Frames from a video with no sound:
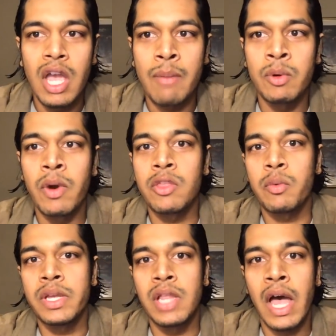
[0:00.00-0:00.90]
I mean, whether
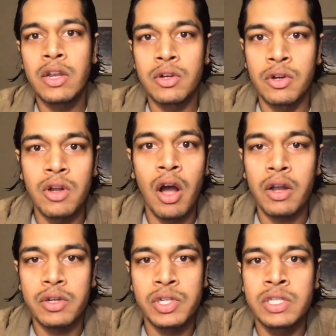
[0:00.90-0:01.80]
we like it or
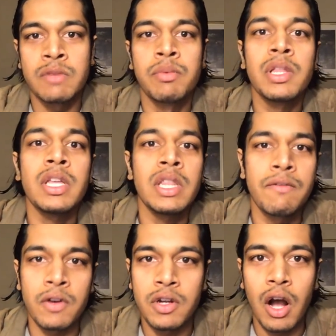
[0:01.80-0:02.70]
not, she's completely
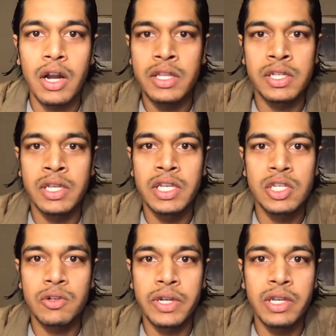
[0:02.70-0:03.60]
forgotten to
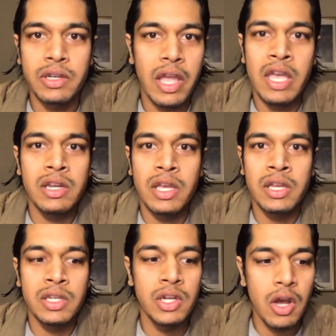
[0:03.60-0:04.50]
history.
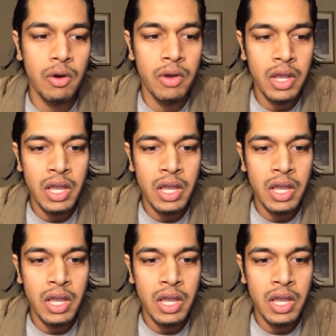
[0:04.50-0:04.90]
And you know,